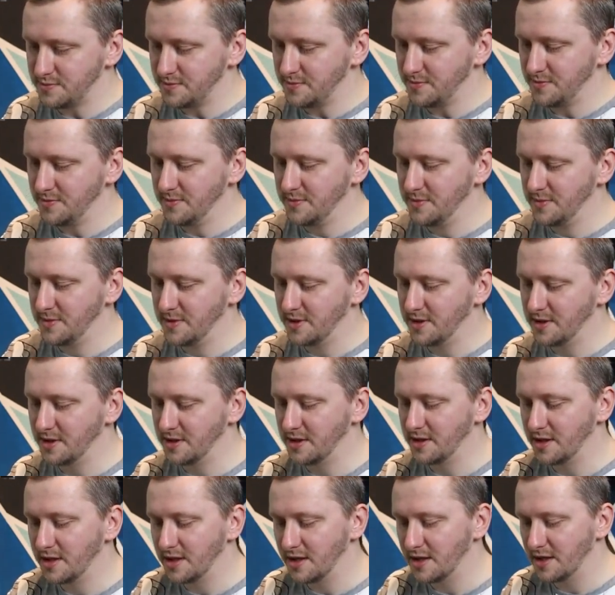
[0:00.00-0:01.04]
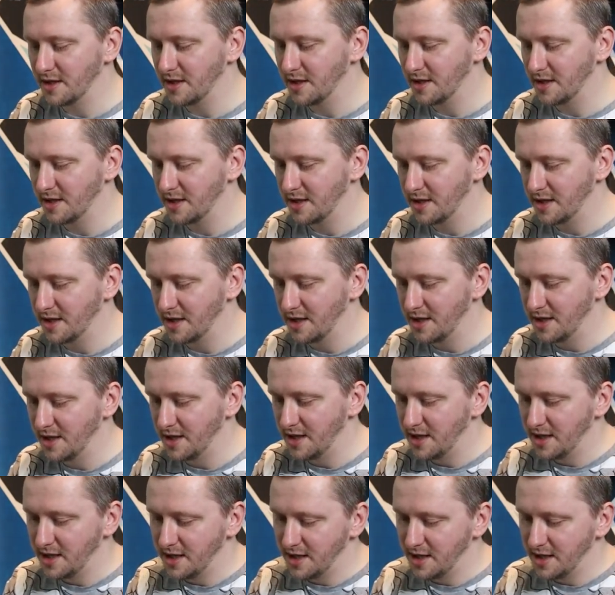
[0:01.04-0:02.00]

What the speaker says: Nothing is said.